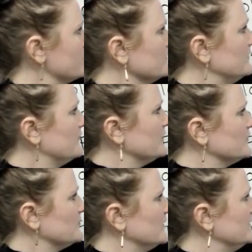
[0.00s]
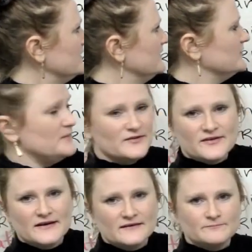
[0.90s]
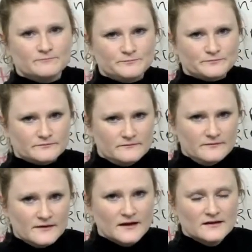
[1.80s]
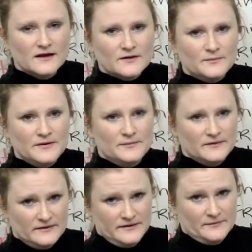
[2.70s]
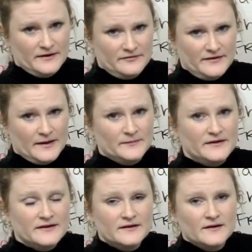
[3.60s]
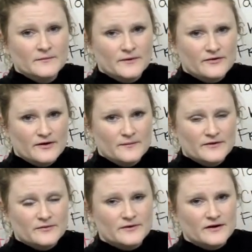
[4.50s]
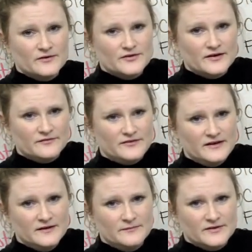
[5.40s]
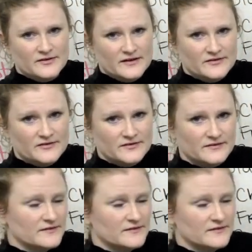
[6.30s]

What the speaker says: The first one is biscuit. A lot of people, and in my family, my grandmother would always have tea and biscuits.